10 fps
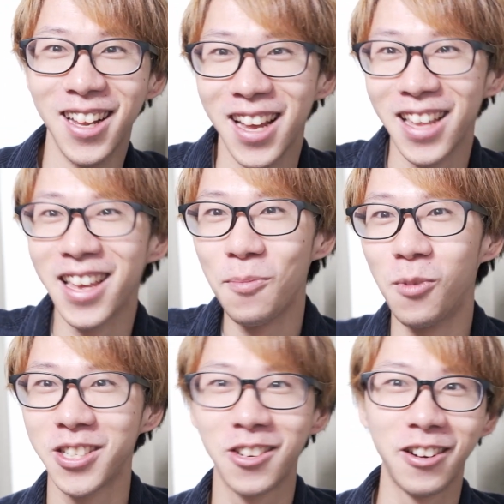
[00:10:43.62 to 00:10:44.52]
you get
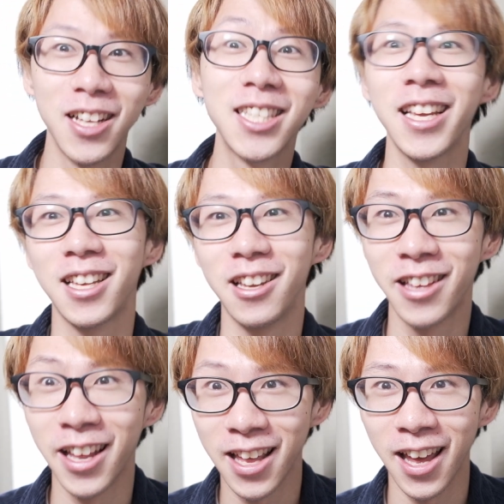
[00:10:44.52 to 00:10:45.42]
more, it's like you
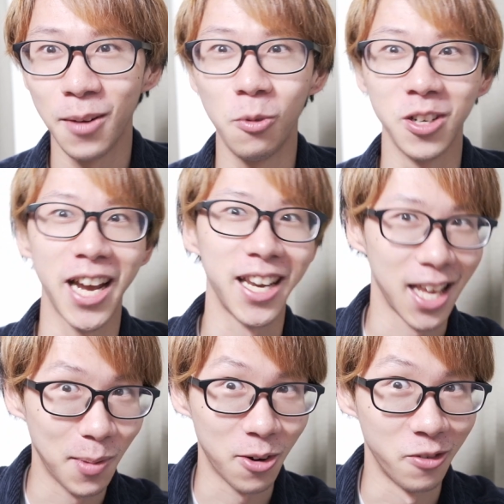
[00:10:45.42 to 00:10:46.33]
can get more
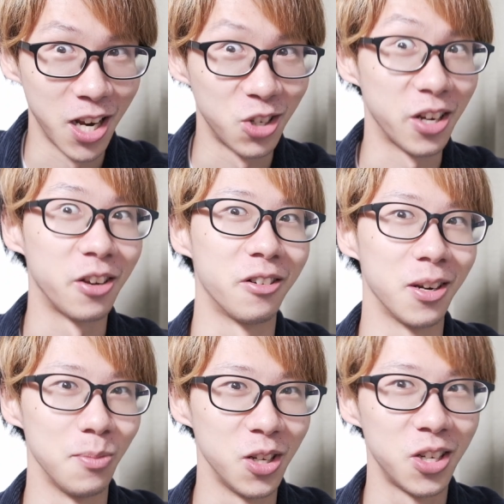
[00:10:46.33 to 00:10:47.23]
dynamic range in your
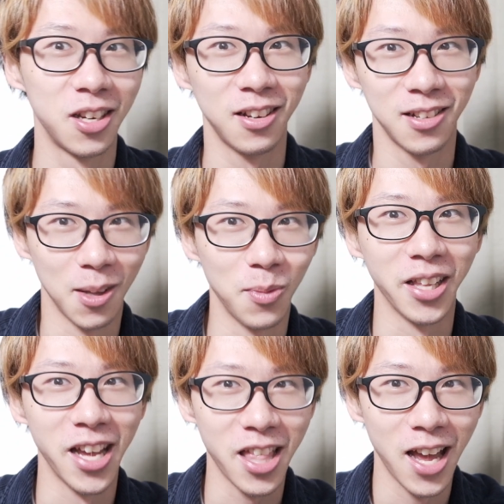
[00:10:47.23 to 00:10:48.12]
image,
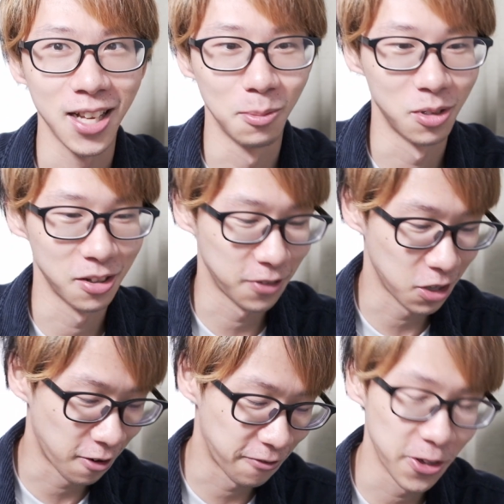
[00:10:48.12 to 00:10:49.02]
something like that, similar to
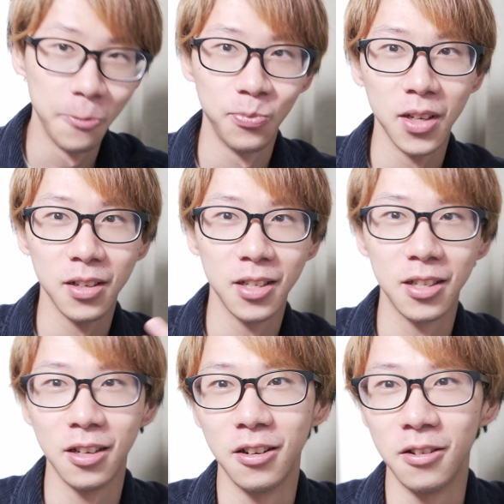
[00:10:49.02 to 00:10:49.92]
photography.
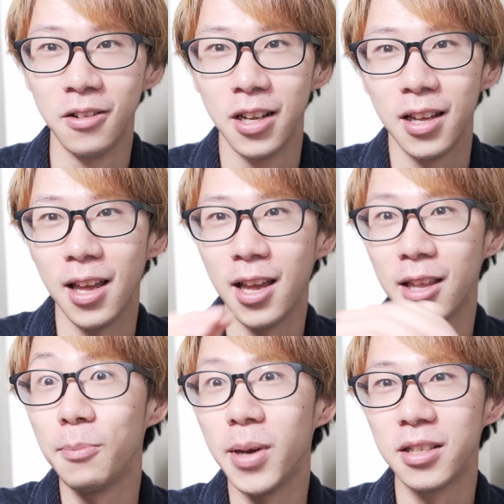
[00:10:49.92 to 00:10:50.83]
And you
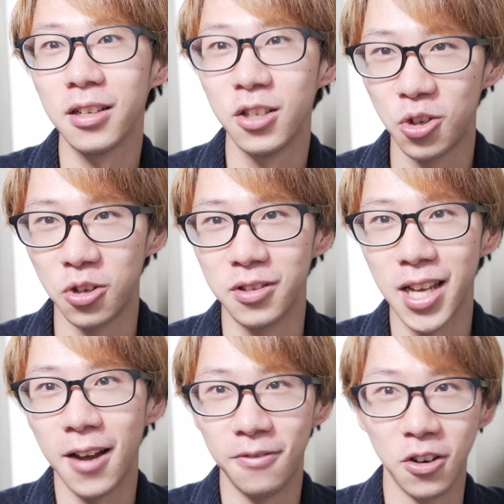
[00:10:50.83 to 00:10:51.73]
can basically choose
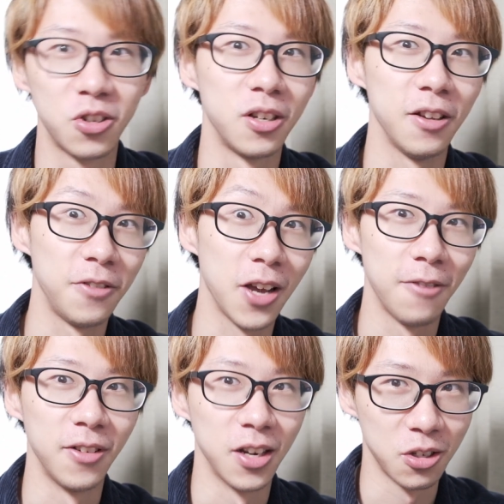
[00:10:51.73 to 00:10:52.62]
that function. If you
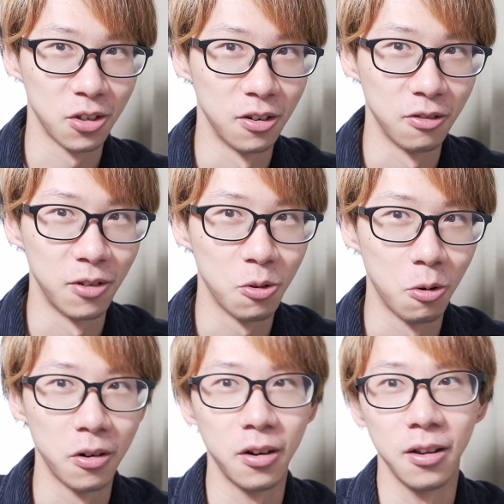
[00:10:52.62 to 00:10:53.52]
have an external
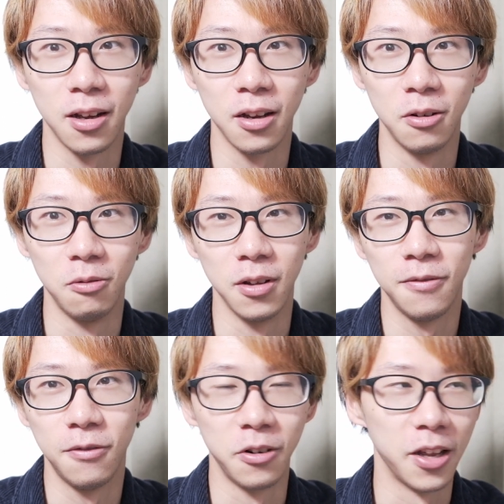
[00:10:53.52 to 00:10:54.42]
recorder, you can go
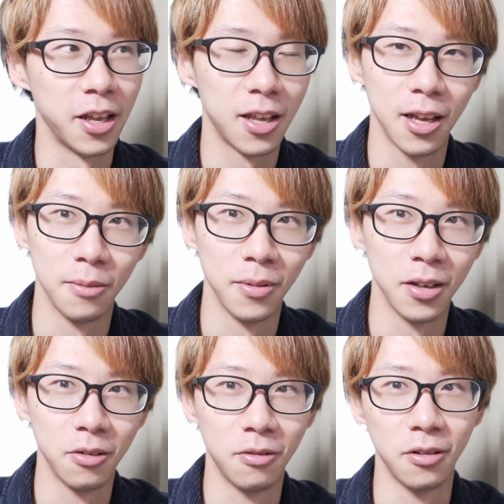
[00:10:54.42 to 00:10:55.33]
with 48K
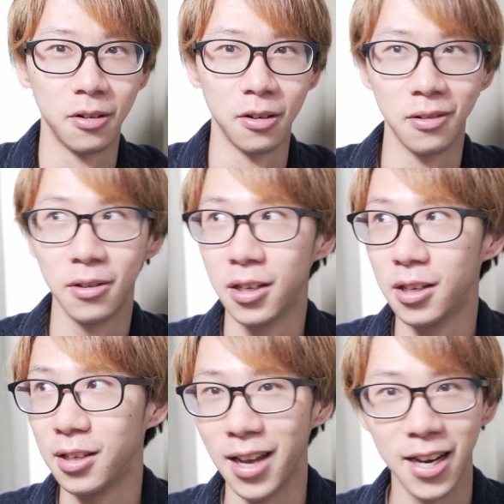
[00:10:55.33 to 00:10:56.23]
bit or
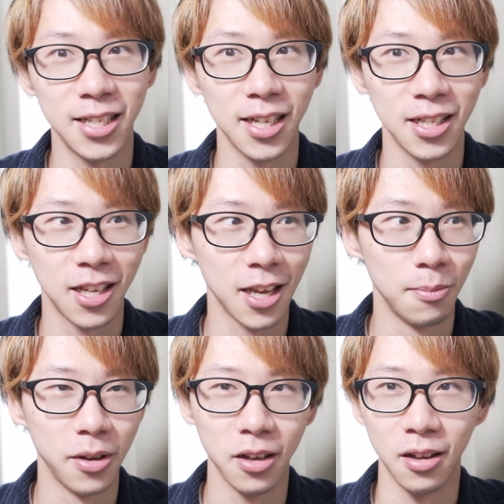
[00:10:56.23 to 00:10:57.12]
96K bit.